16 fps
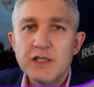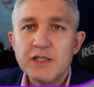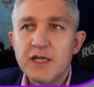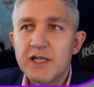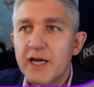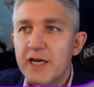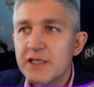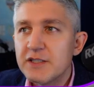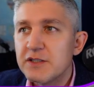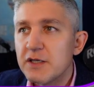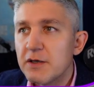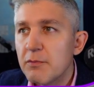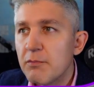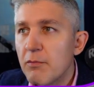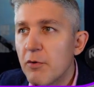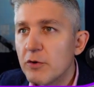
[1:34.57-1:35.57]
that has
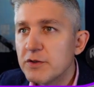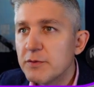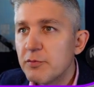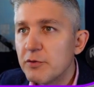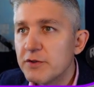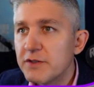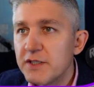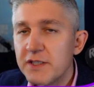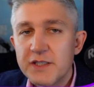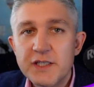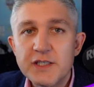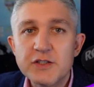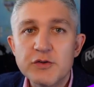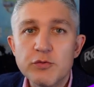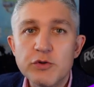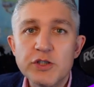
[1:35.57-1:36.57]
multiple
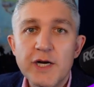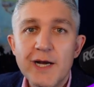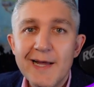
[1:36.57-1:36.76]
techniques which